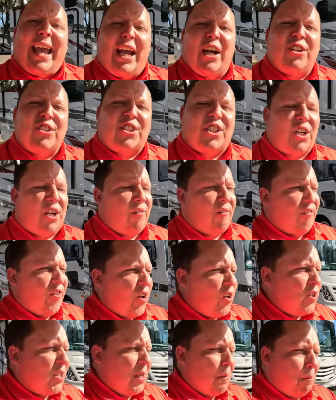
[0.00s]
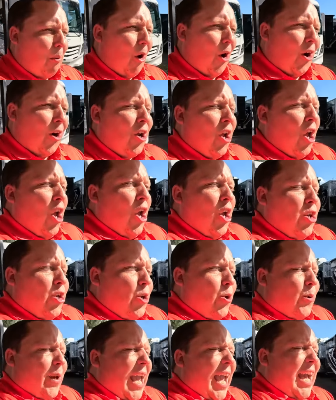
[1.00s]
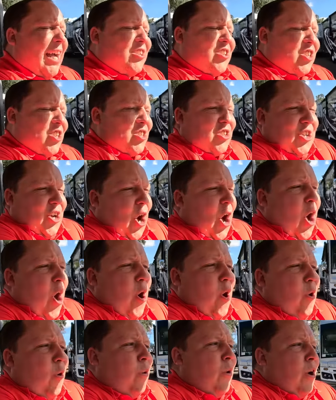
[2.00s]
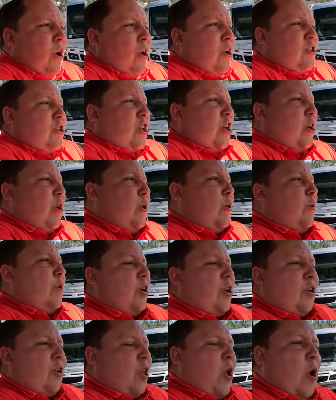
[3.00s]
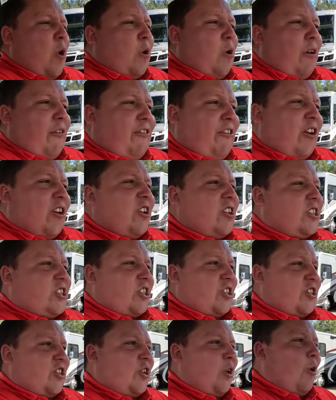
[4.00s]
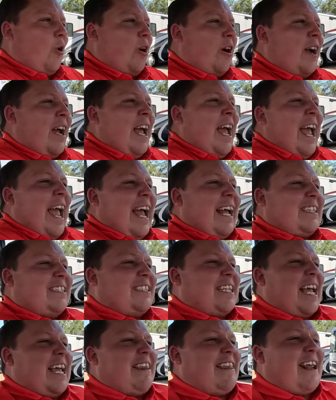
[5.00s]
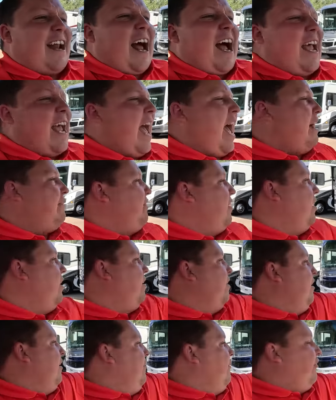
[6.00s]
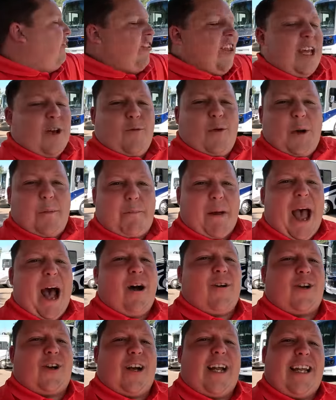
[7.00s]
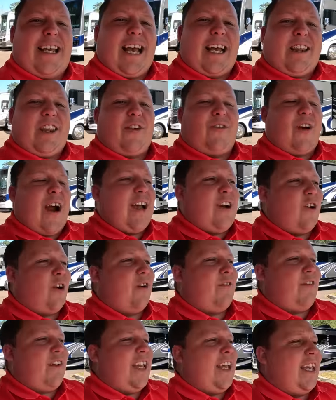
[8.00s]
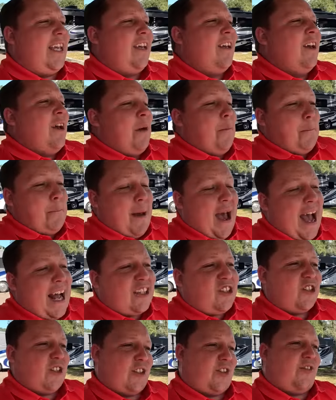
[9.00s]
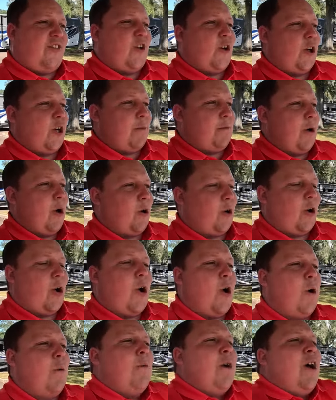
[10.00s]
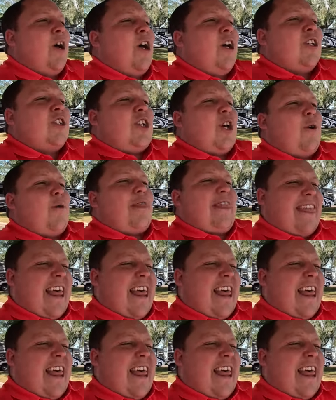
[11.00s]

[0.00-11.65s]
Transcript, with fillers: Here's the confusing part. You can't just go to your local furniture store and say that I have a Fleetwood Bounder and get the right RV mattress for your motorhome so